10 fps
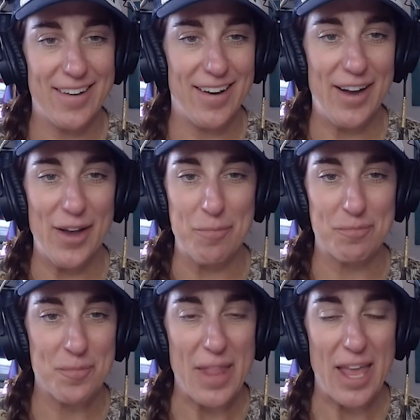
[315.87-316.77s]

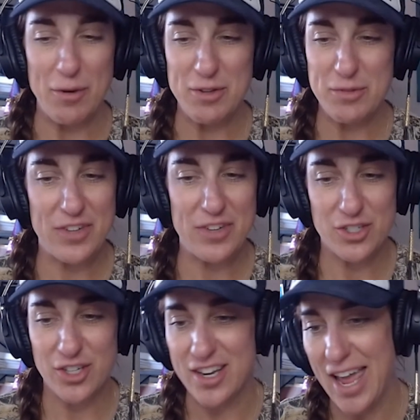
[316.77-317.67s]
I was featured
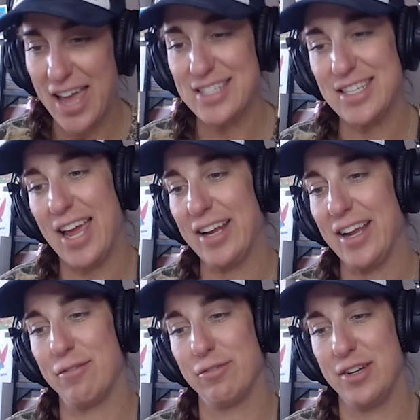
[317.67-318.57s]
on NASDAQ. I've
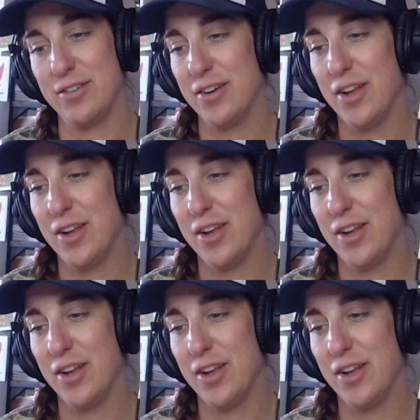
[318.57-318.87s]
written,